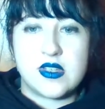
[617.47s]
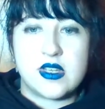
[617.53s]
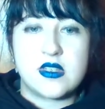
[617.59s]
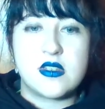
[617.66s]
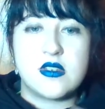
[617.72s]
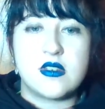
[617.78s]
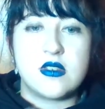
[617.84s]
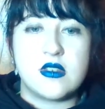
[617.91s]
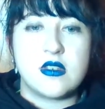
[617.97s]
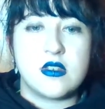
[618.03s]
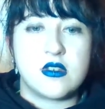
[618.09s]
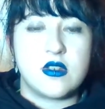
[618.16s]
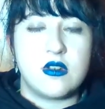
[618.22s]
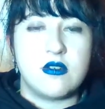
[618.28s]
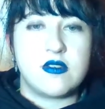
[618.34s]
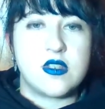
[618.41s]
because that's
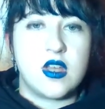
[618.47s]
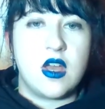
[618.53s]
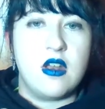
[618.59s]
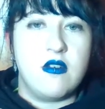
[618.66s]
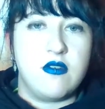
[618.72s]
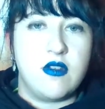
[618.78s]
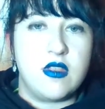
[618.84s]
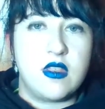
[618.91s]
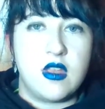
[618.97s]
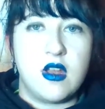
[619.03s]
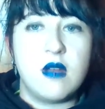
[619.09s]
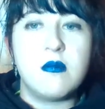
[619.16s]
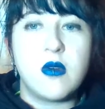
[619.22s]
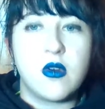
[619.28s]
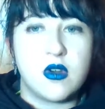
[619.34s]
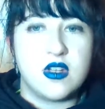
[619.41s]
the sort of side of
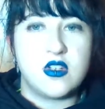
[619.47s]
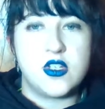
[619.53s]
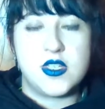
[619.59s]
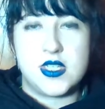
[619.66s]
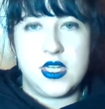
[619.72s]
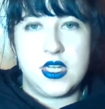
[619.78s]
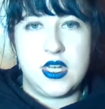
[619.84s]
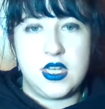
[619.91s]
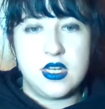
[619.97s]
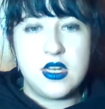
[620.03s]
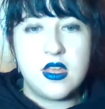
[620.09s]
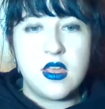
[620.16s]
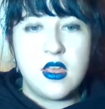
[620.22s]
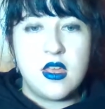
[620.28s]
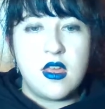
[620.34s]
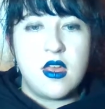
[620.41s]
it that I'm more interested
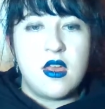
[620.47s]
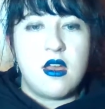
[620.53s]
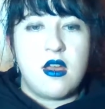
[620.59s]
in.